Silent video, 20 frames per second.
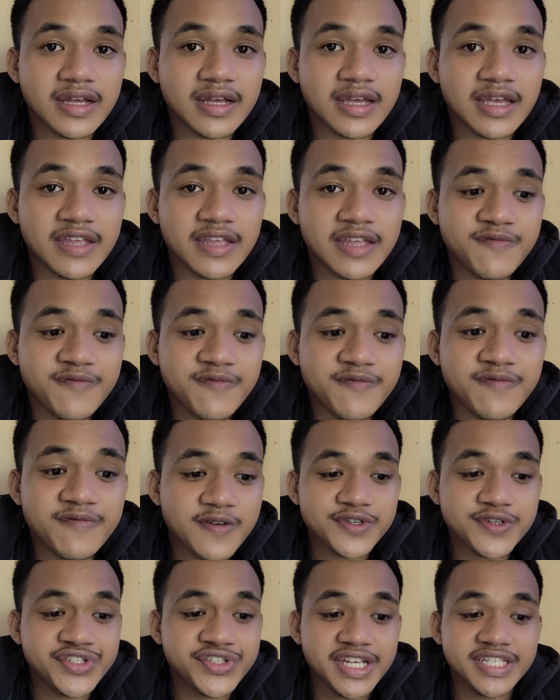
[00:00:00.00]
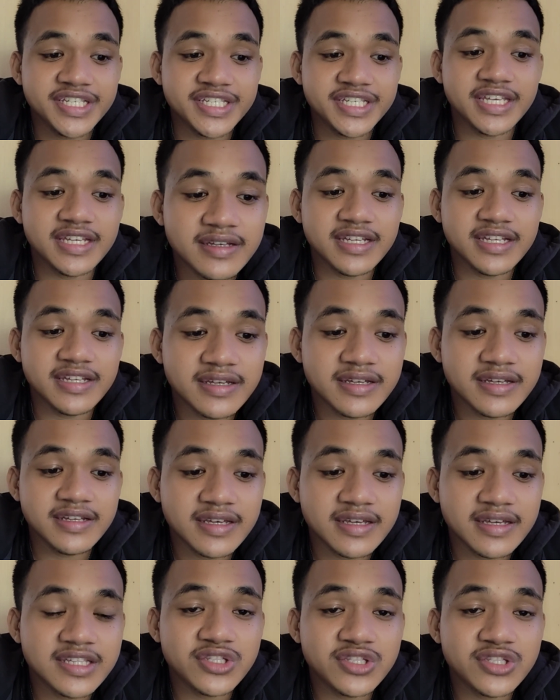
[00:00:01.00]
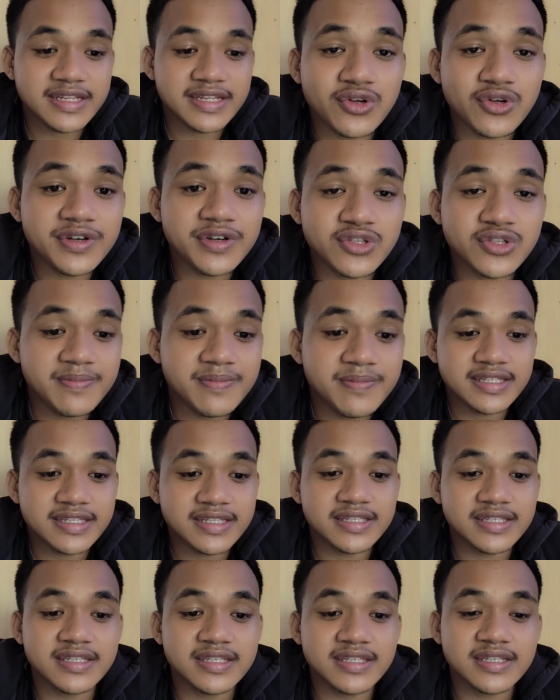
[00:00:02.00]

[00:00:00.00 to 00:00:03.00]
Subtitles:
And for purchasing and storing meats